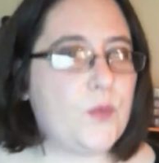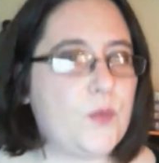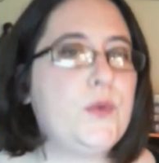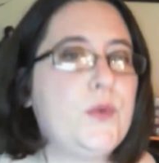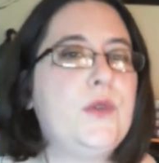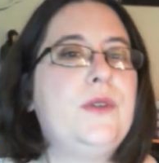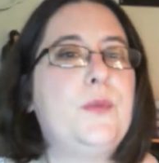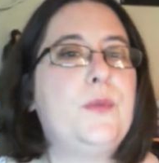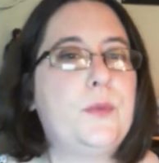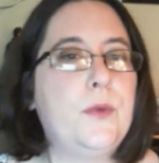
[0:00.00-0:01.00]
You would
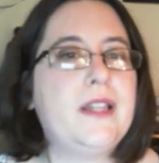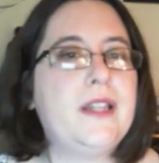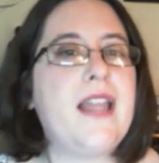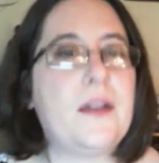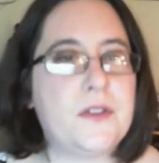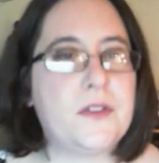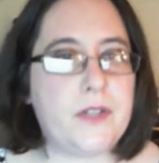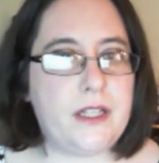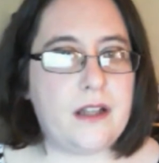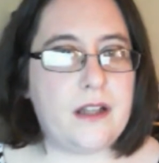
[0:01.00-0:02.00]
really have to
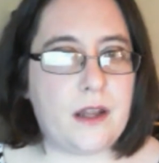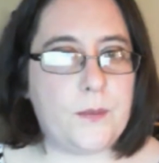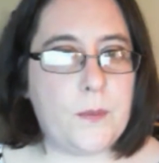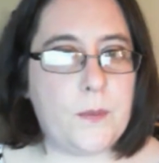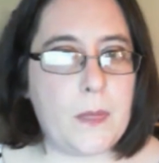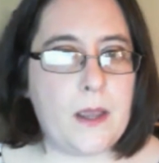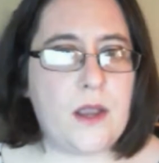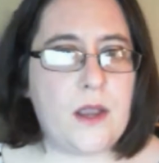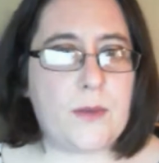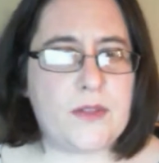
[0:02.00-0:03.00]
read
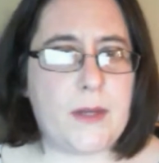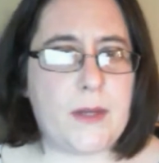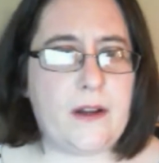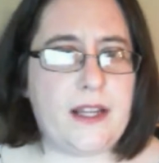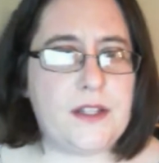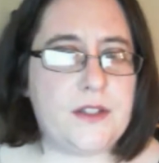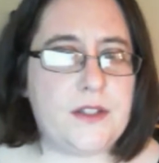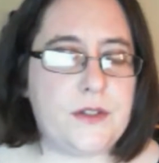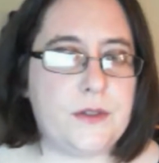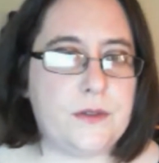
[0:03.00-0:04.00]
Prosperity
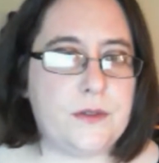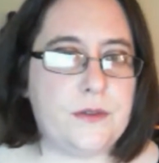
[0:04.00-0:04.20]
to